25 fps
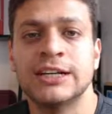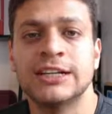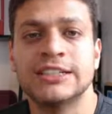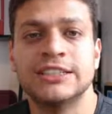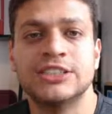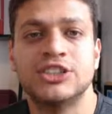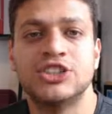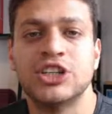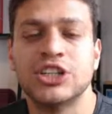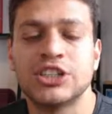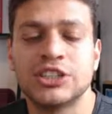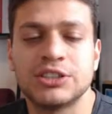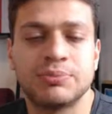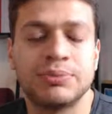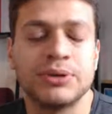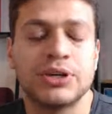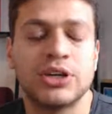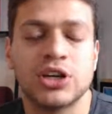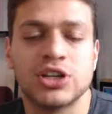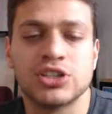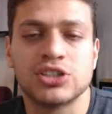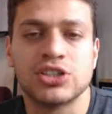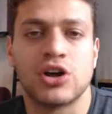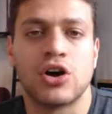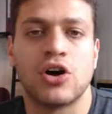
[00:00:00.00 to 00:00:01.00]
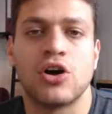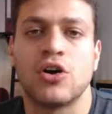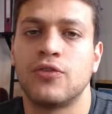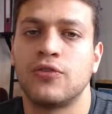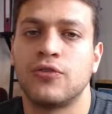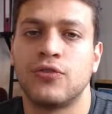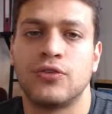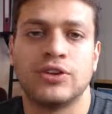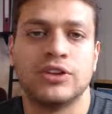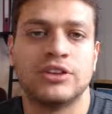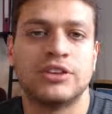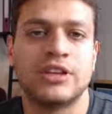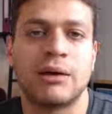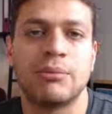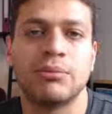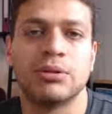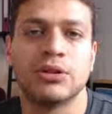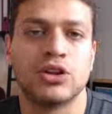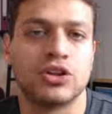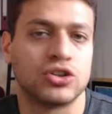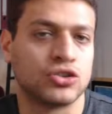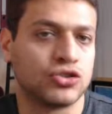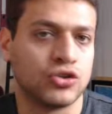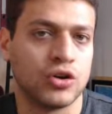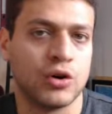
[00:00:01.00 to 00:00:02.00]
just because of double
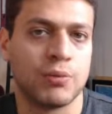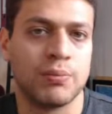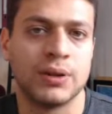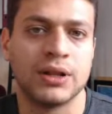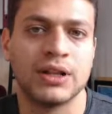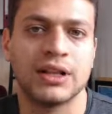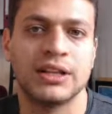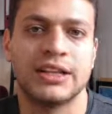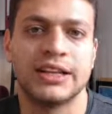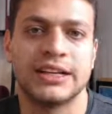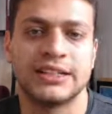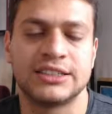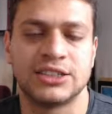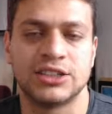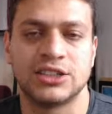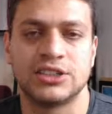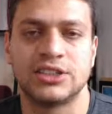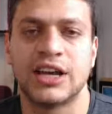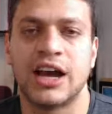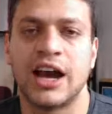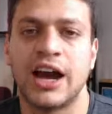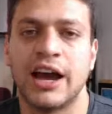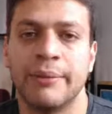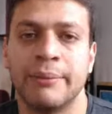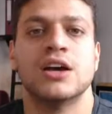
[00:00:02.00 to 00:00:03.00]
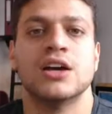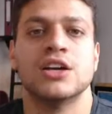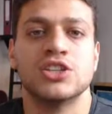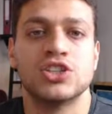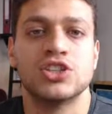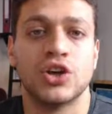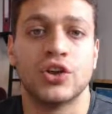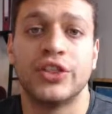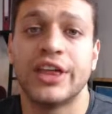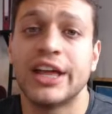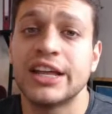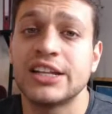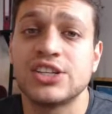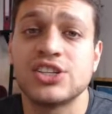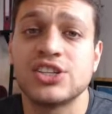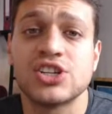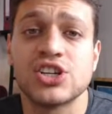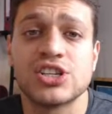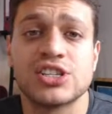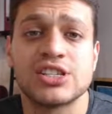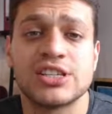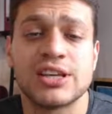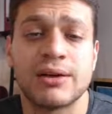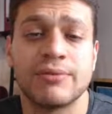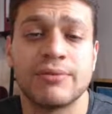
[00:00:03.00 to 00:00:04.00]
or triple elixir time. So that's
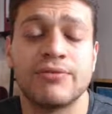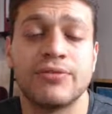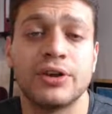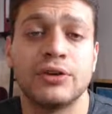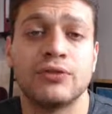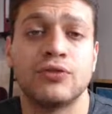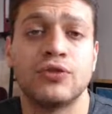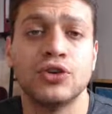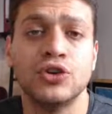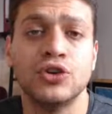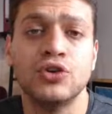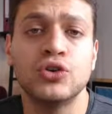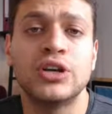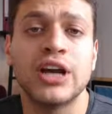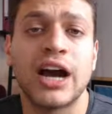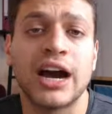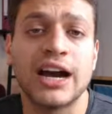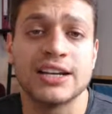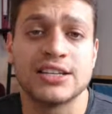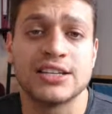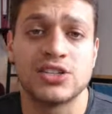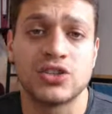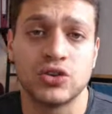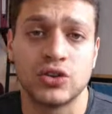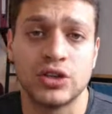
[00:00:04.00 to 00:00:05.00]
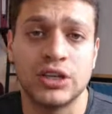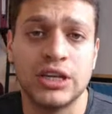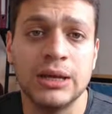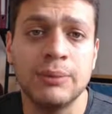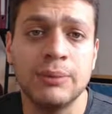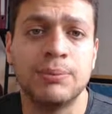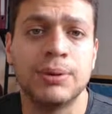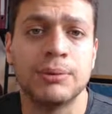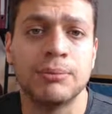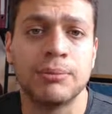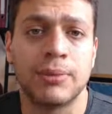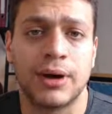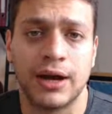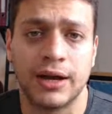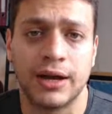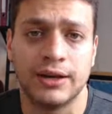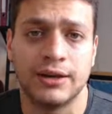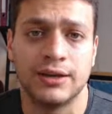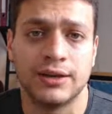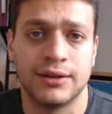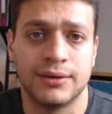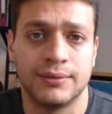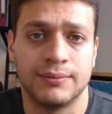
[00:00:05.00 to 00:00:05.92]
just something for you guys to keep in mind.